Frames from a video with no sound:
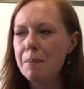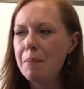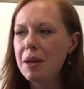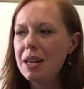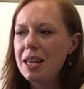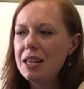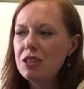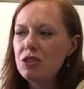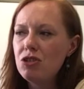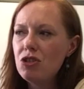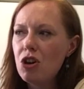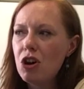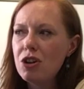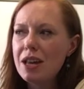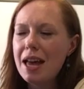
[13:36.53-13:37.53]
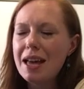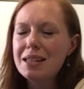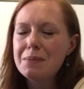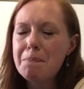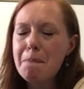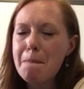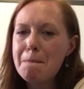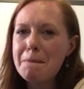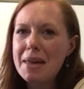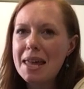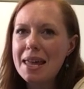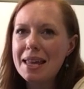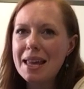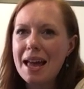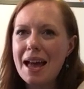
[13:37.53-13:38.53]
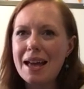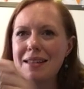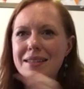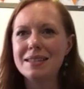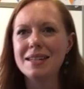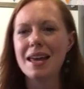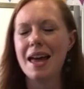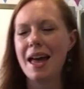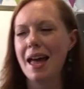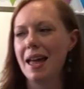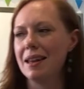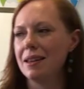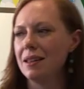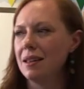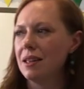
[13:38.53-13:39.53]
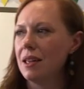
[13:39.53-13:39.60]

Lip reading: but it is not as big as 10.